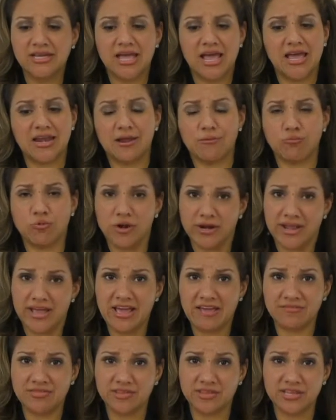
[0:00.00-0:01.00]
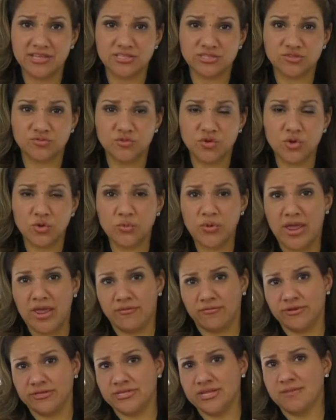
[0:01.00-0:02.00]
and I want to have the latest phone
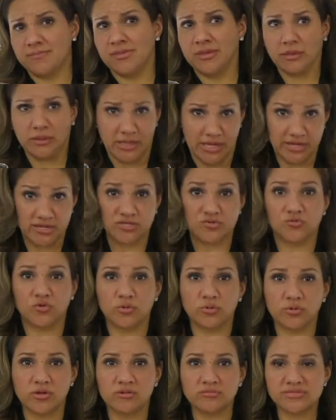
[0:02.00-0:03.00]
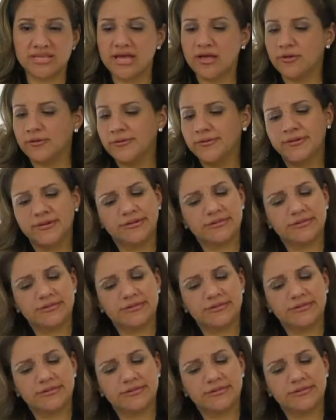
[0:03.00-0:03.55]
every time the latest phone comes out.